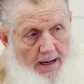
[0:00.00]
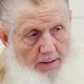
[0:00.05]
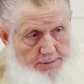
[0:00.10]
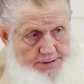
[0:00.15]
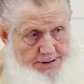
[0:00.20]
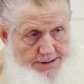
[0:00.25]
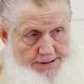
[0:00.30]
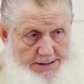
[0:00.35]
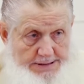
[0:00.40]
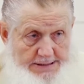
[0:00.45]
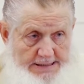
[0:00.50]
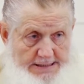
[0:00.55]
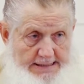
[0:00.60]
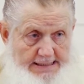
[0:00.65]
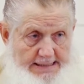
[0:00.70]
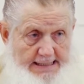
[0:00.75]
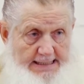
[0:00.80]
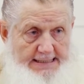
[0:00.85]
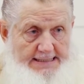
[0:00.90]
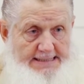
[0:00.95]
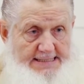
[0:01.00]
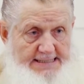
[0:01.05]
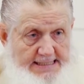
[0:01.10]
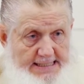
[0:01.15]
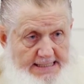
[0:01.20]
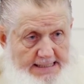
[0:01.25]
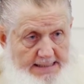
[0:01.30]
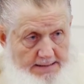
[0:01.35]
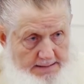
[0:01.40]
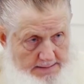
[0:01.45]
I was just in
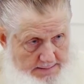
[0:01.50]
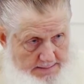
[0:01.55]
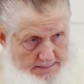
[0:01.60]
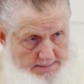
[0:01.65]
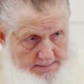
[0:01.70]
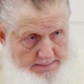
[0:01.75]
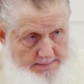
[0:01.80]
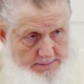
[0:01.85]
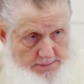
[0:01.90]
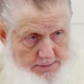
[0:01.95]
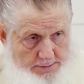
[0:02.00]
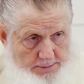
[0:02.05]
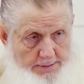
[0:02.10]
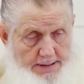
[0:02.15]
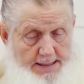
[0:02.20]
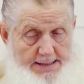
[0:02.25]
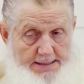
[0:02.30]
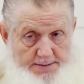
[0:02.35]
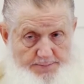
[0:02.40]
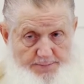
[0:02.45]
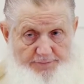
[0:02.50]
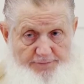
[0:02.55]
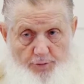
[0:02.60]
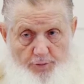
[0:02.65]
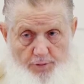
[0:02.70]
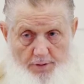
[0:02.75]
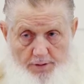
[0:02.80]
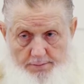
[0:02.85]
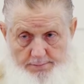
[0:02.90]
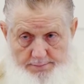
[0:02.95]
Tennessee 2 days
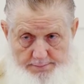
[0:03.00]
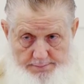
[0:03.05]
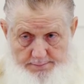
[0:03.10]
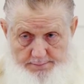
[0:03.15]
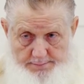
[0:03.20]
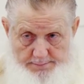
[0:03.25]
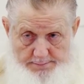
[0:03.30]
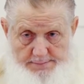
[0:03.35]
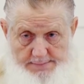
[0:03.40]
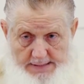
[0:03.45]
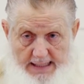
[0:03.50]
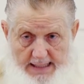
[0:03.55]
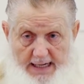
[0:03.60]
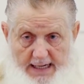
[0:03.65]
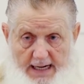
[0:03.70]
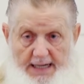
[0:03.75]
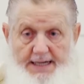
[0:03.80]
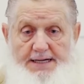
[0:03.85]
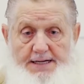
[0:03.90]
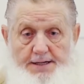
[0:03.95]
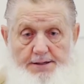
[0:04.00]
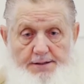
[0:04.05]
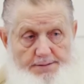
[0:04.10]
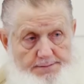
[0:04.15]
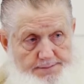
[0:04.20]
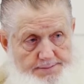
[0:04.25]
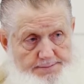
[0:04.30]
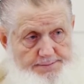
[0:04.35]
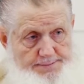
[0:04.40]
before I got here.